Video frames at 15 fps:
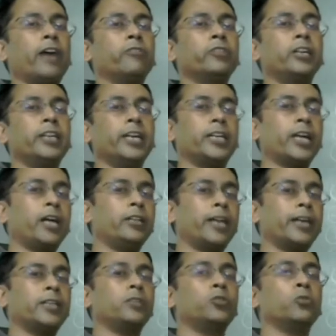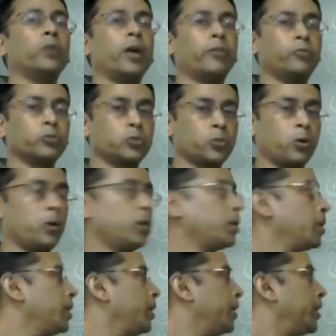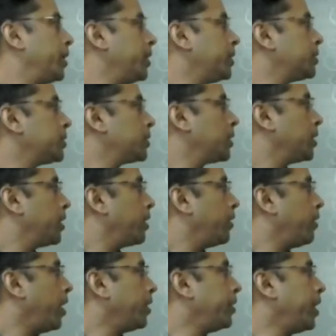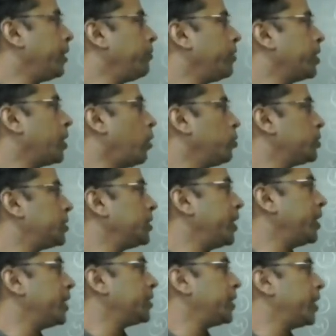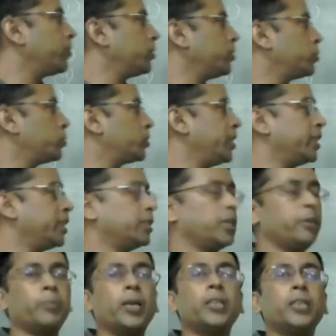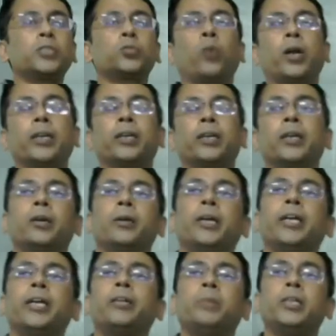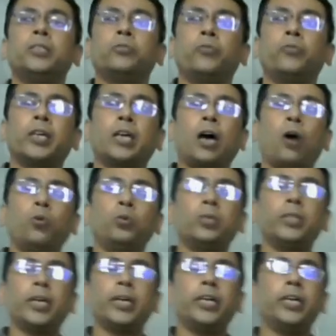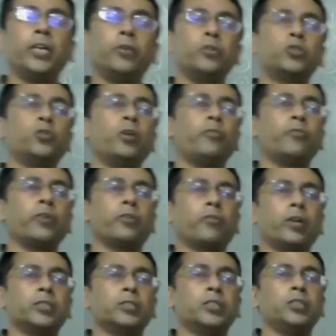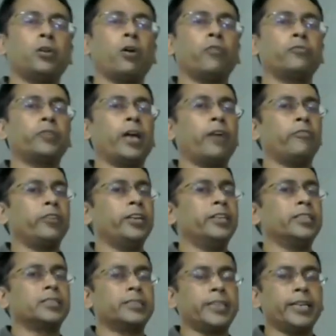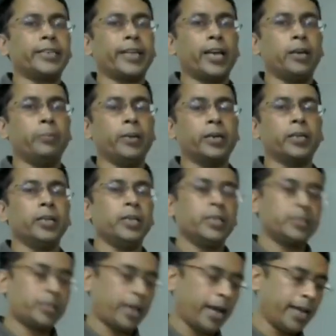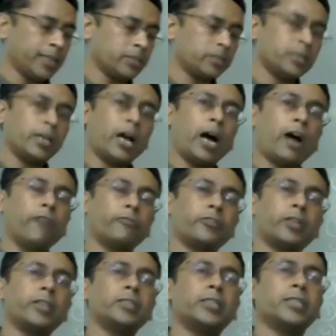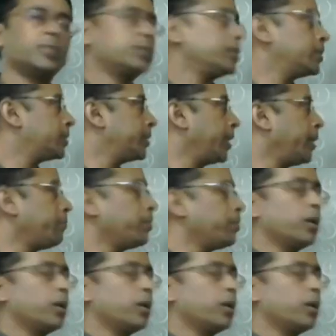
the data that you have to sort, is, and then we count Caj equals to Caj plus 1. It means we count the individual frequency of every distinct element. As after this step,